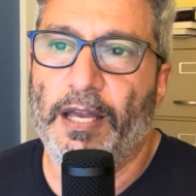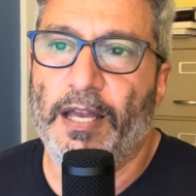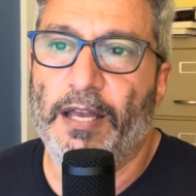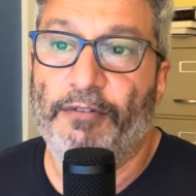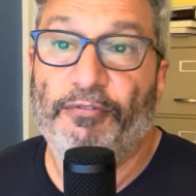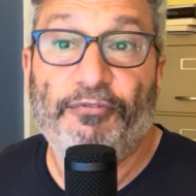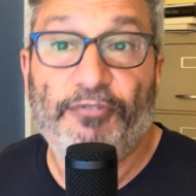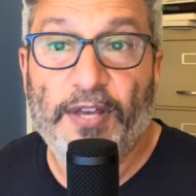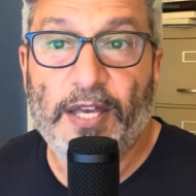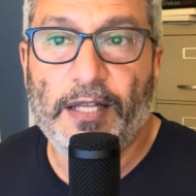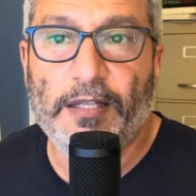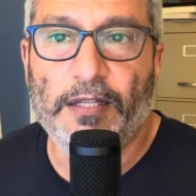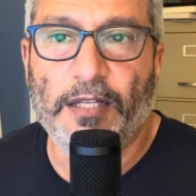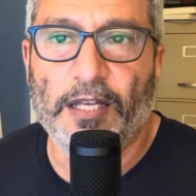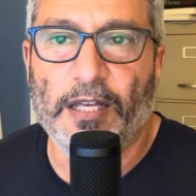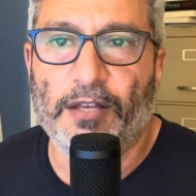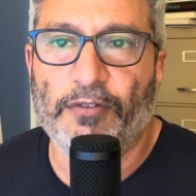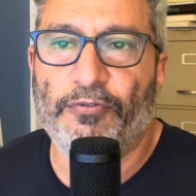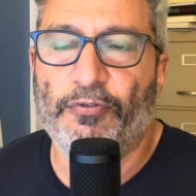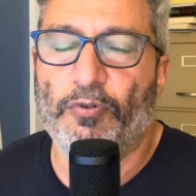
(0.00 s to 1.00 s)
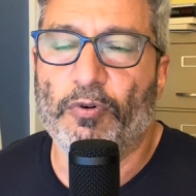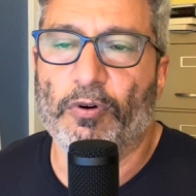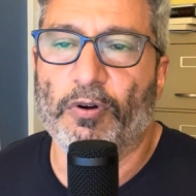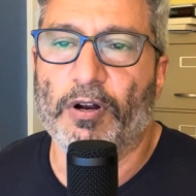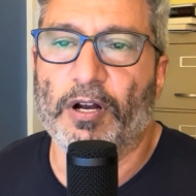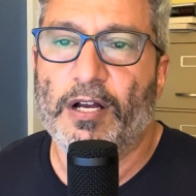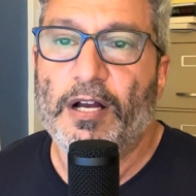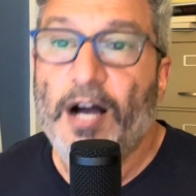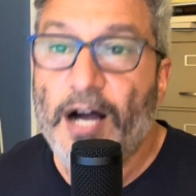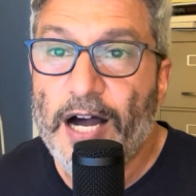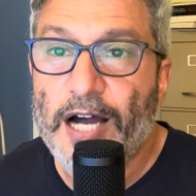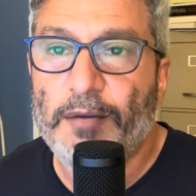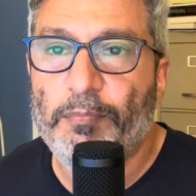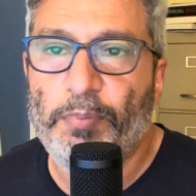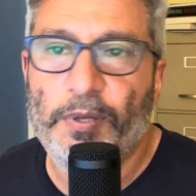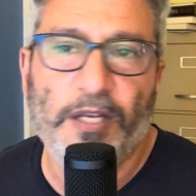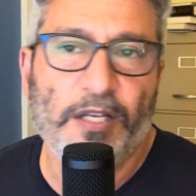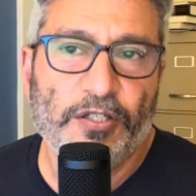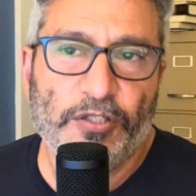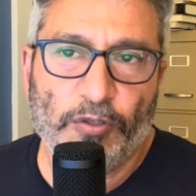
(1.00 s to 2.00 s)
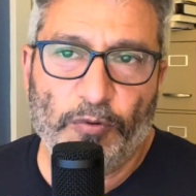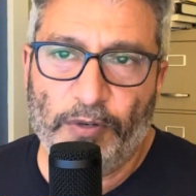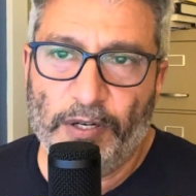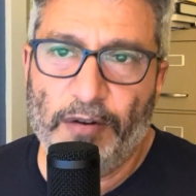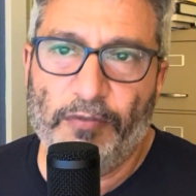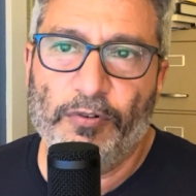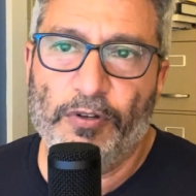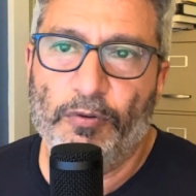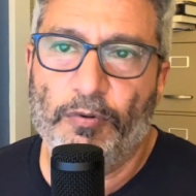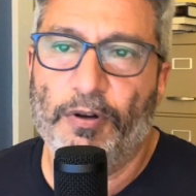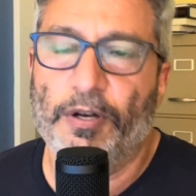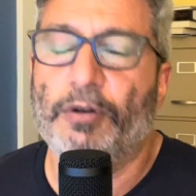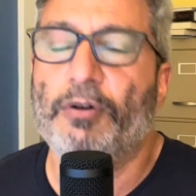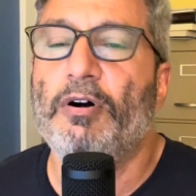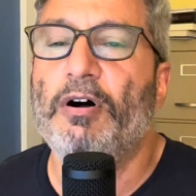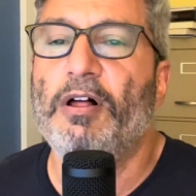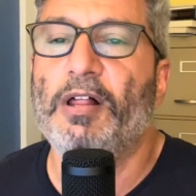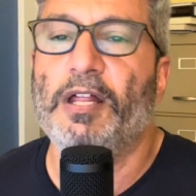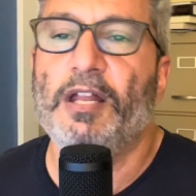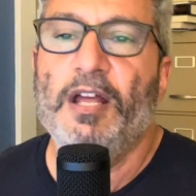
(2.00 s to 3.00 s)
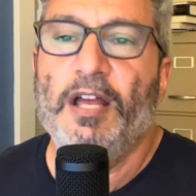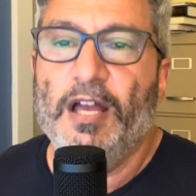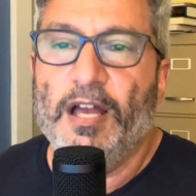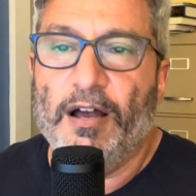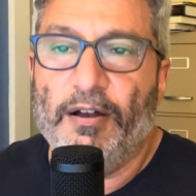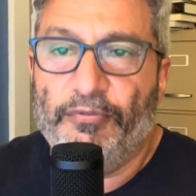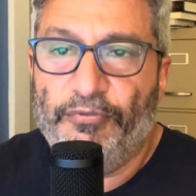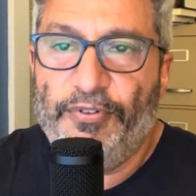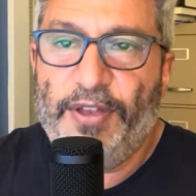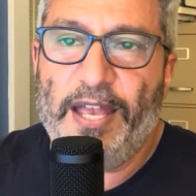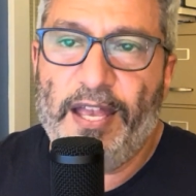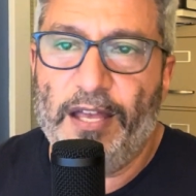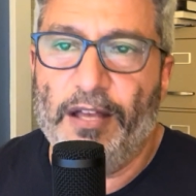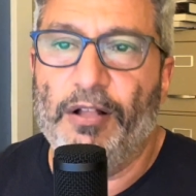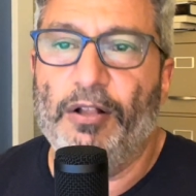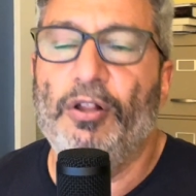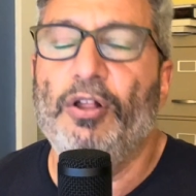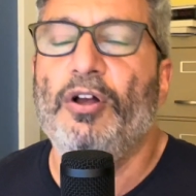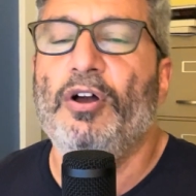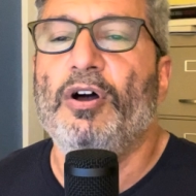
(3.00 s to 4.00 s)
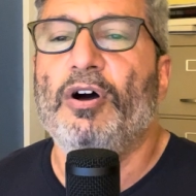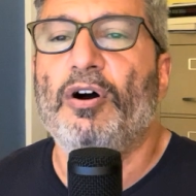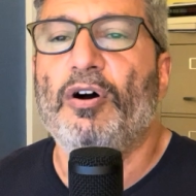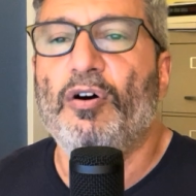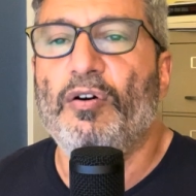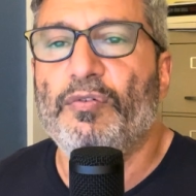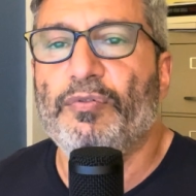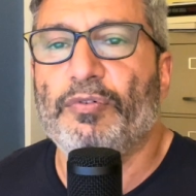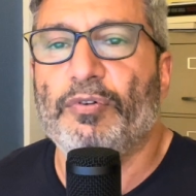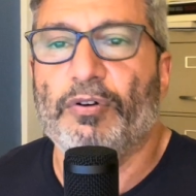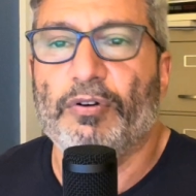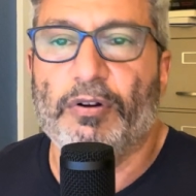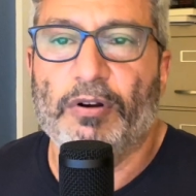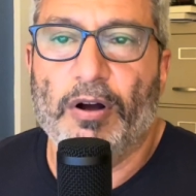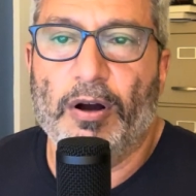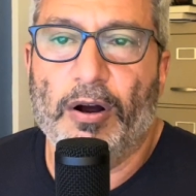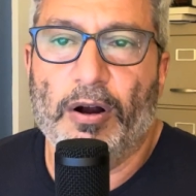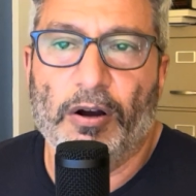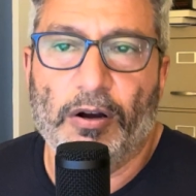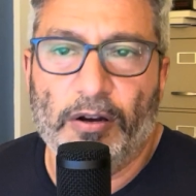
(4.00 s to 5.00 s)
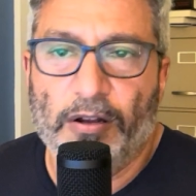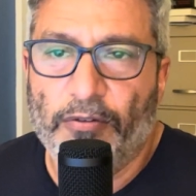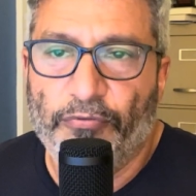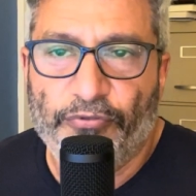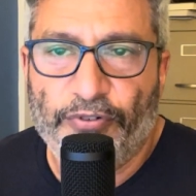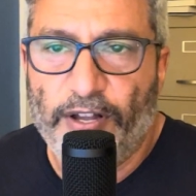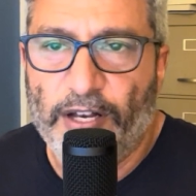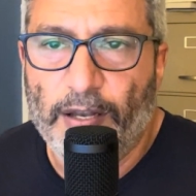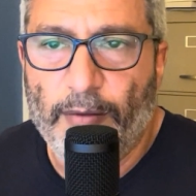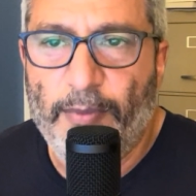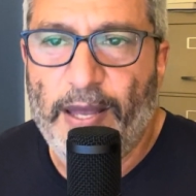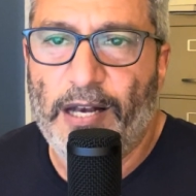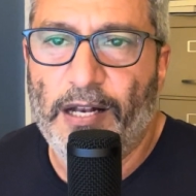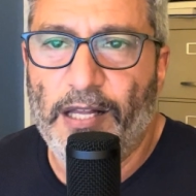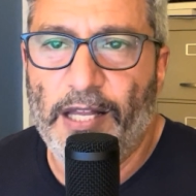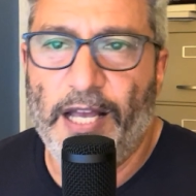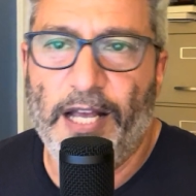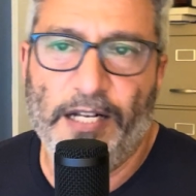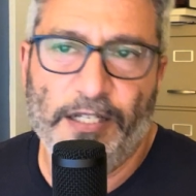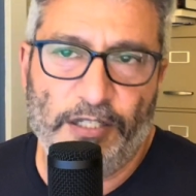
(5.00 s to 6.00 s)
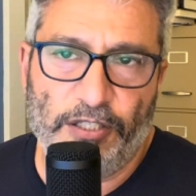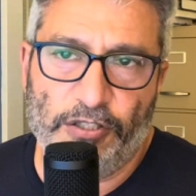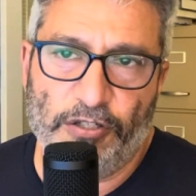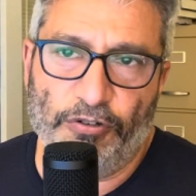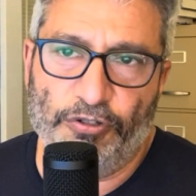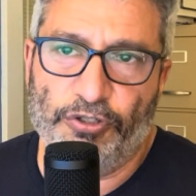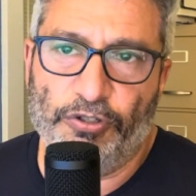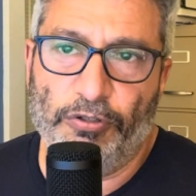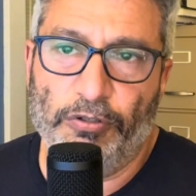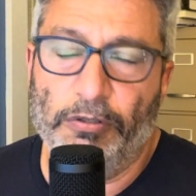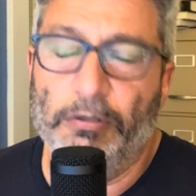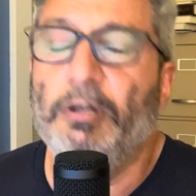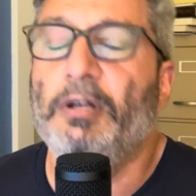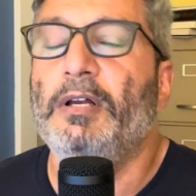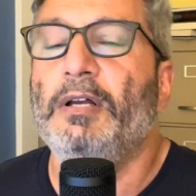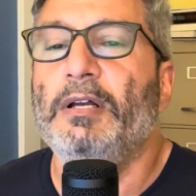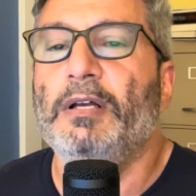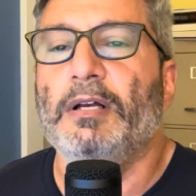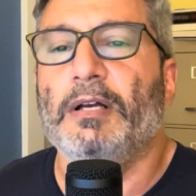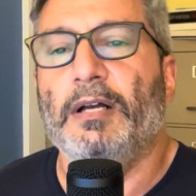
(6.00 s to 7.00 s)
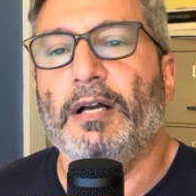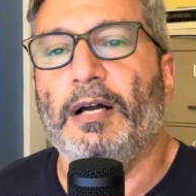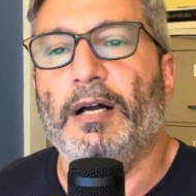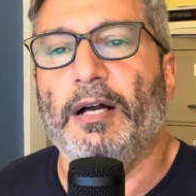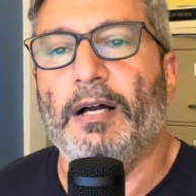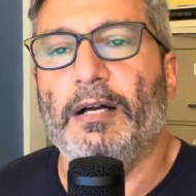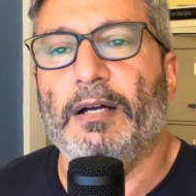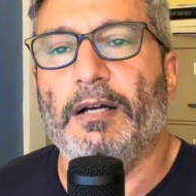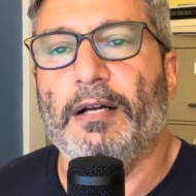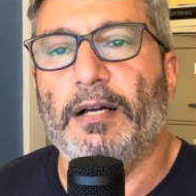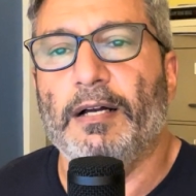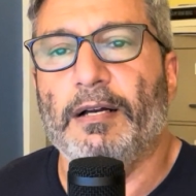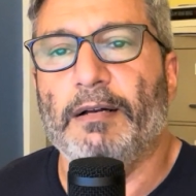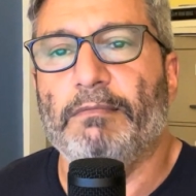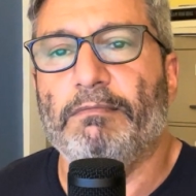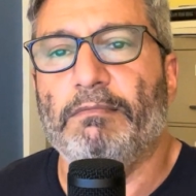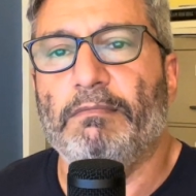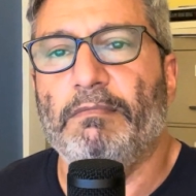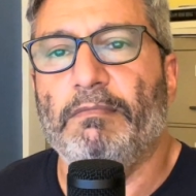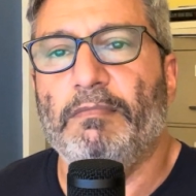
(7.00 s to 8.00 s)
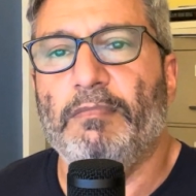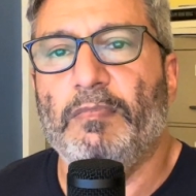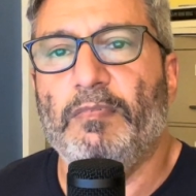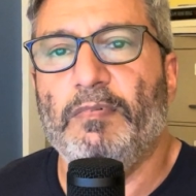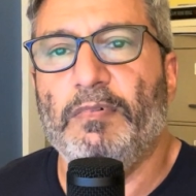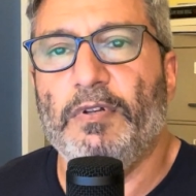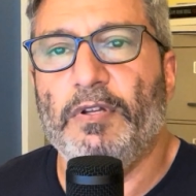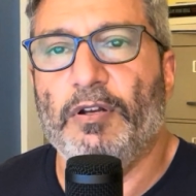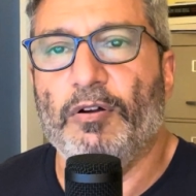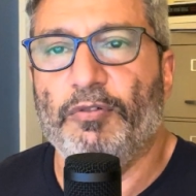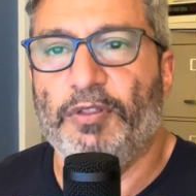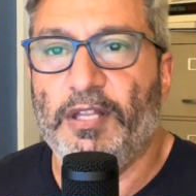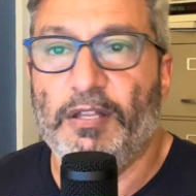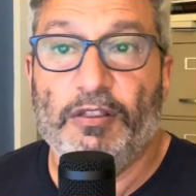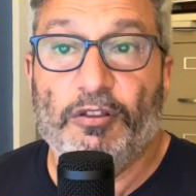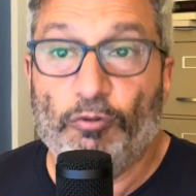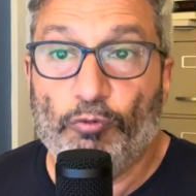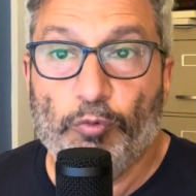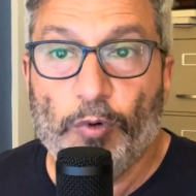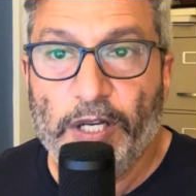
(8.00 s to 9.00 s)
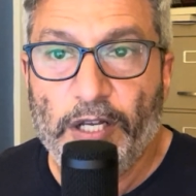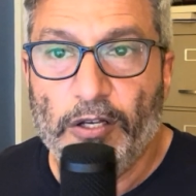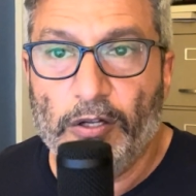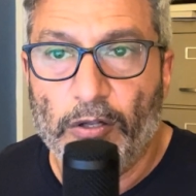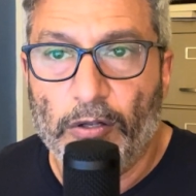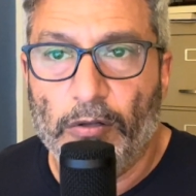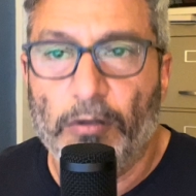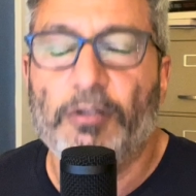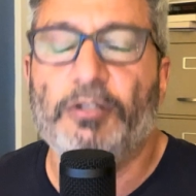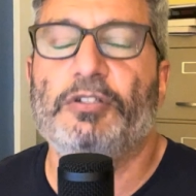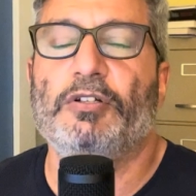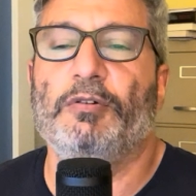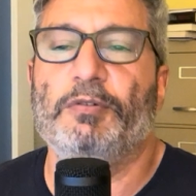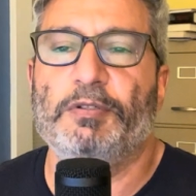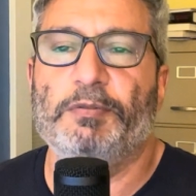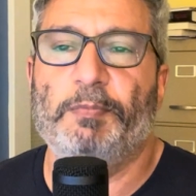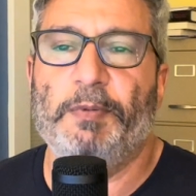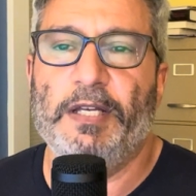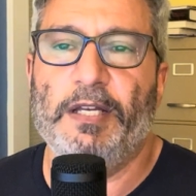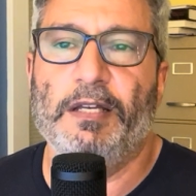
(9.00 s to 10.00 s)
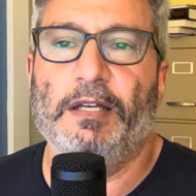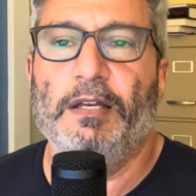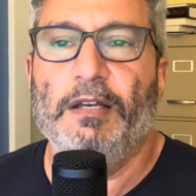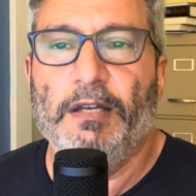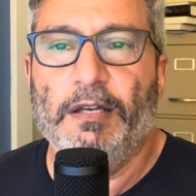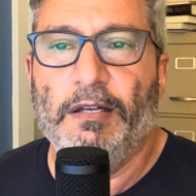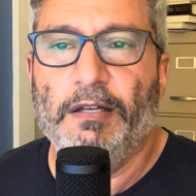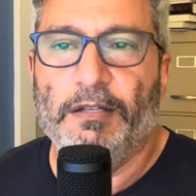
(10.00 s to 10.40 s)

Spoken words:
fig leaf or a codpiece or whatever you want to call it, a veil over our fundamental antisocial the real, so to speak,